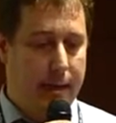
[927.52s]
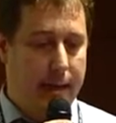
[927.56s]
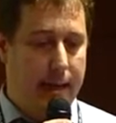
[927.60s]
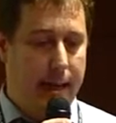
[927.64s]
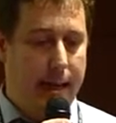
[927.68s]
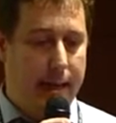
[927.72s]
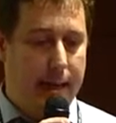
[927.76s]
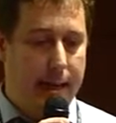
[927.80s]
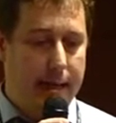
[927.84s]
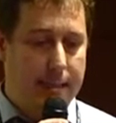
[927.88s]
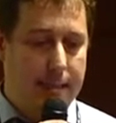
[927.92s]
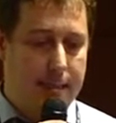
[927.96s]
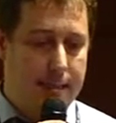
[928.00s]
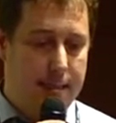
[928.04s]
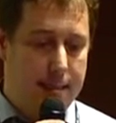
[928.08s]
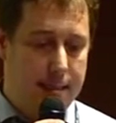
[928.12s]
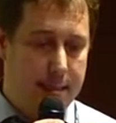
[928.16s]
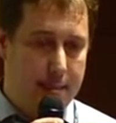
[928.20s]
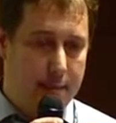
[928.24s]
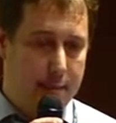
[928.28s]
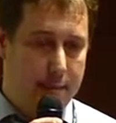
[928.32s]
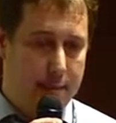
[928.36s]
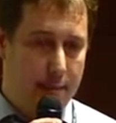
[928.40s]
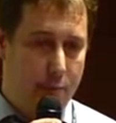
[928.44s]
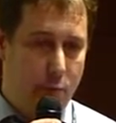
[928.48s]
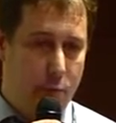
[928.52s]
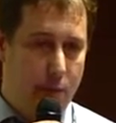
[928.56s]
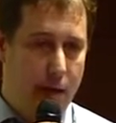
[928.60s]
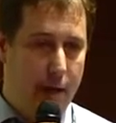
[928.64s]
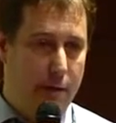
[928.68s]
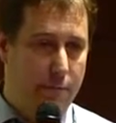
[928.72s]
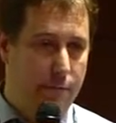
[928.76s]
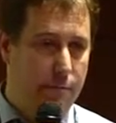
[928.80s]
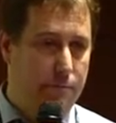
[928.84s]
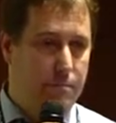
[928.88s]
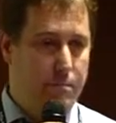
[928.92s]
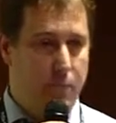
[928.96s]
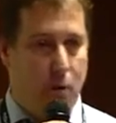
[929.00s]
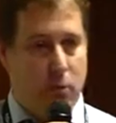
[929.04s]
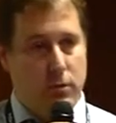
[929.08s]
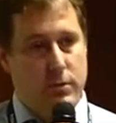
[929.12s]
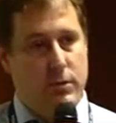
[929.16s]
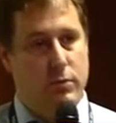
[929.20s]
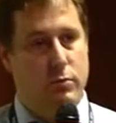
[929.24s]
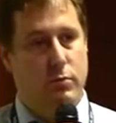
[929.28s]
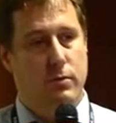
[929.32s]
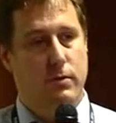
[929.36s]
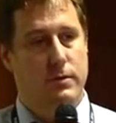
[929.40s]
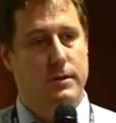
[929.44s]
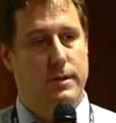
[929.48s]
And as we have
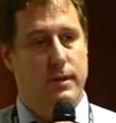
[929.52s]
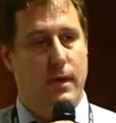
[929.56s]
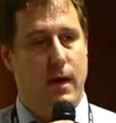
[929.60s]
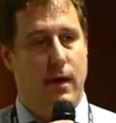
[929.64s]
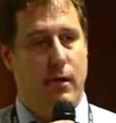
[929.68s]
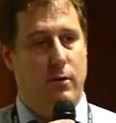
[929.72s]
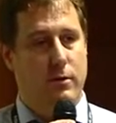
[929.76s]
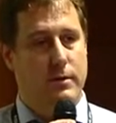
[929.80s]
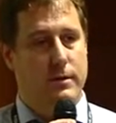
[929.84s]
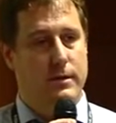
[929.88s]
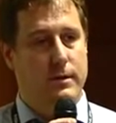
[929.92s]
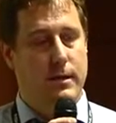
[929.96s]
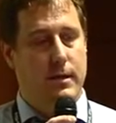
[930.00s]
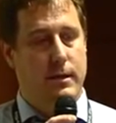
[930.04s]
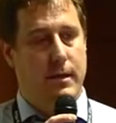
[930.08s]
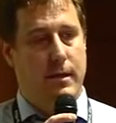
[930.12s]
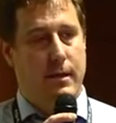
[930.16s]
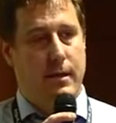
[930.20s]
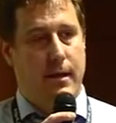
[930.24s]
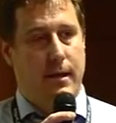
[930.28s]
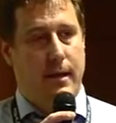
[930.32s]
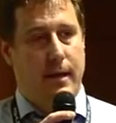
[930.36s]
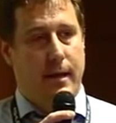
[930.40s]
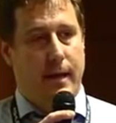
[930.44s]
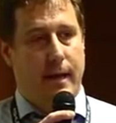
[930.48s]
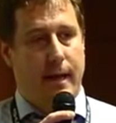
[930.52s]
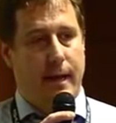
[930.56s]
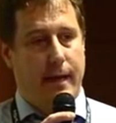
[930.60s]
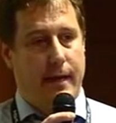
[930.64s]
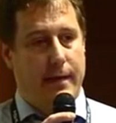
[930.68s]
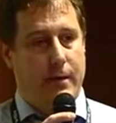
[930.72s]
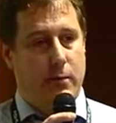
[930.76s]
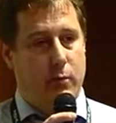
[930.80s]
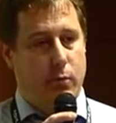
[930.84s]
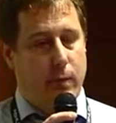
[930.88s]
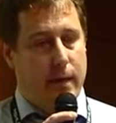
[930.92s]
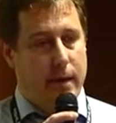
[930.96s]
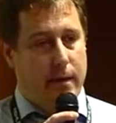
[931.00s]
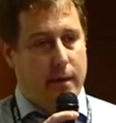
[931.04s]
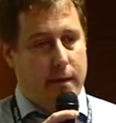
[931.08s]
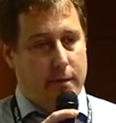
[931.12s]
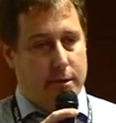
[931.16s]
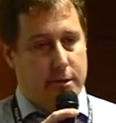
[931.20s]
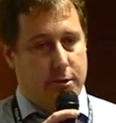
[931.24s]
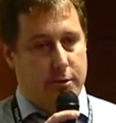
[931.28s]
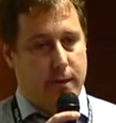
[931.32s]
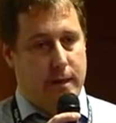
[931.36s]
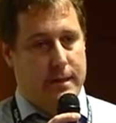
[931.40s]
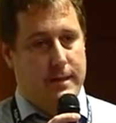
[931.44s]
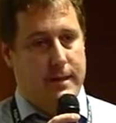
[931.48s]
both tools in-house, and we are
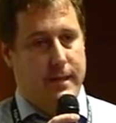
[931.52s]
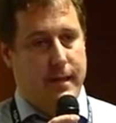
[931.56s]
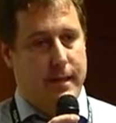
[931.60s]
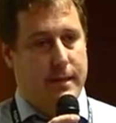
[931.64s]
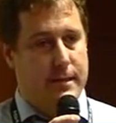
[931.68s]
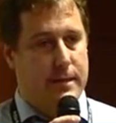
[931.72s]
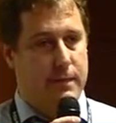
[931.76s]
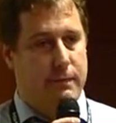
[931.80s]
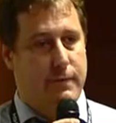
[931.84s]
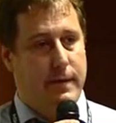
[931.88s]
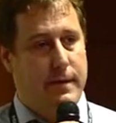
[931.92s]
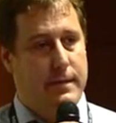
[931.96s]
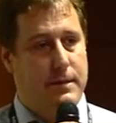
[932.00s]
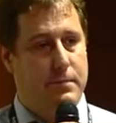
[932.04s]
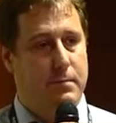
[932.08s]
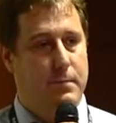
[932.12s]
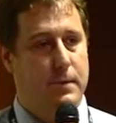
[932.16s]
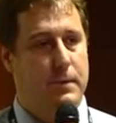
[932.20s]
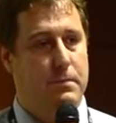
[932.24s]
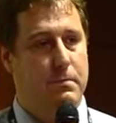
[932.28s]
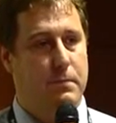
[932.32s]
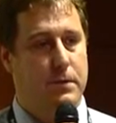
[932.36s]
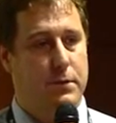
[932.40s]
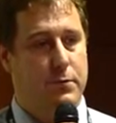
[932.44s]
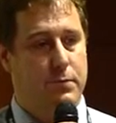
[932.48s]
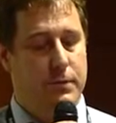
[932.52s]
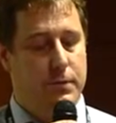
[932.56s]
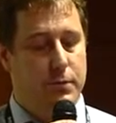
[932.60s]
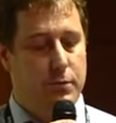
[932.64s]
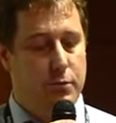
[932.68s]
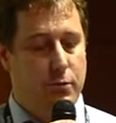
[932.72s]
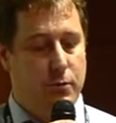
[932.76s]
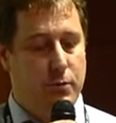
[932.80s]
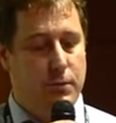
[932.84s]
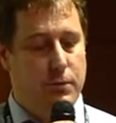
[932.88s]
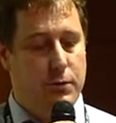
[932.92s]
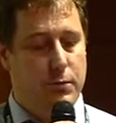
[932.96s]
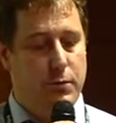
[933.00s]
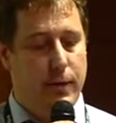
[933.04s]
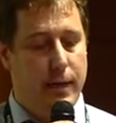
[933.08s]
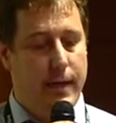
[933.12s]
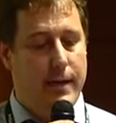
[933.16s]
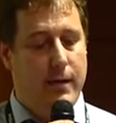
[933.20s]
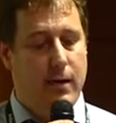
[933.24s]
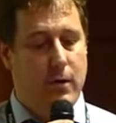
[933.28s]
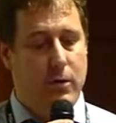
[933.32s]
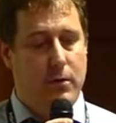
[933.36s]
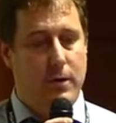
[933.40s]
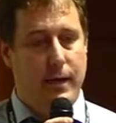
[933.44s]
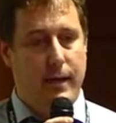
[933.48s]
addressing interface between tools, we had
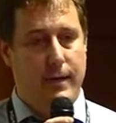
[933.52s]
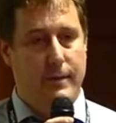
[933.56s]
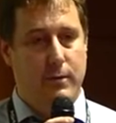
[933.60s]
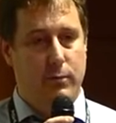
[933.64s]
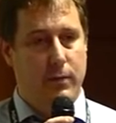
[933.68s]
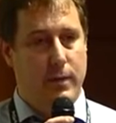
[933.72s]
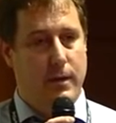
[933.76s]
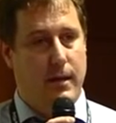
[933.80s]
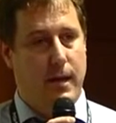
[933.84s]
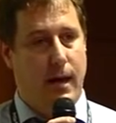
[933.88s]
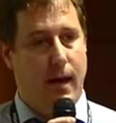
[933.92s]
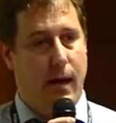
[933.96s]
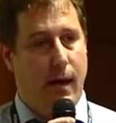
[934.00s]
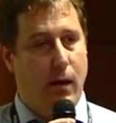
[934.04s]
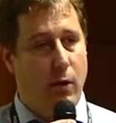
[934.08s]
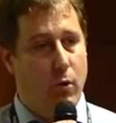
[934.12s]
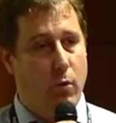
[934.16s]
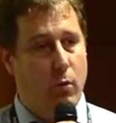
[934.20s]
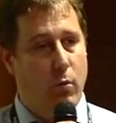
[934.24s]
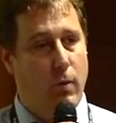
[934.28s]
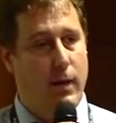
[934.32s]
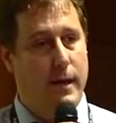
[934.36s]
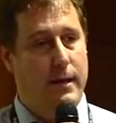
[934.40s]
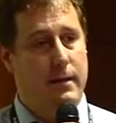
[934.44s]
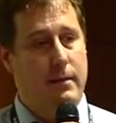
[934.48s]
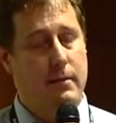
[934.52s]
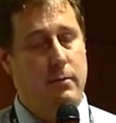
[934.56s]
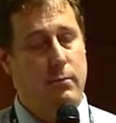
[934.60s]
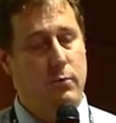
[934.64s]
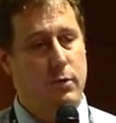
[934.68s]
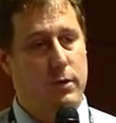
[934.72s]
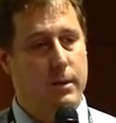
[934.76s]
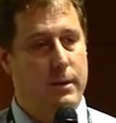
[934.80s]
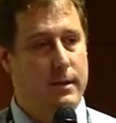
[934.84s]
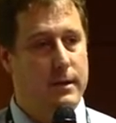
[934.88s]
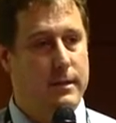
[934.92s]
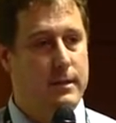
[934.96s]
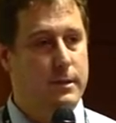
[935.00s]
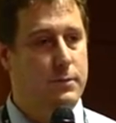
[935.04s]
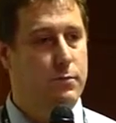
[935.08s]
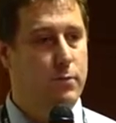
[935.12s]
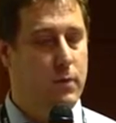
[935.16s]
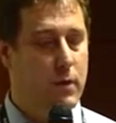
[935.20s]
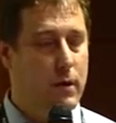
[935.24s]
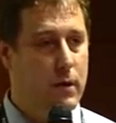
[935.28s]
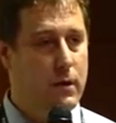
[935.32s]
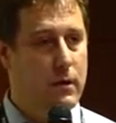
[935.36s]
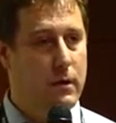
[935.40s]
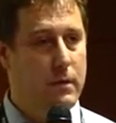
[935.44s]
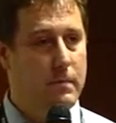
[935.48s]
a look at, well, how well would this
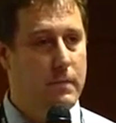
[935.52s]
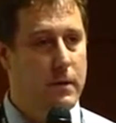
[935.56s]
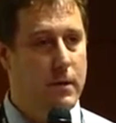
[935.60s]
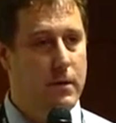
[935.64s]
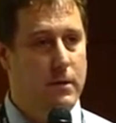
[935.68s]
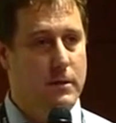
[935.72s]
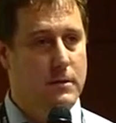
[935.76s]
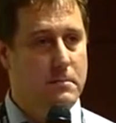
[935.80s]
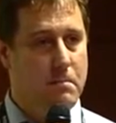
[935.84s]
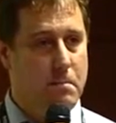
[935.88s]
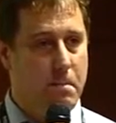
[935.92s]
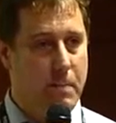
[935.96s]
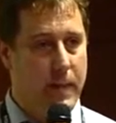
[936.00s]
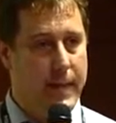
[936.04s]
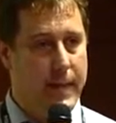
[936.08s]
work, because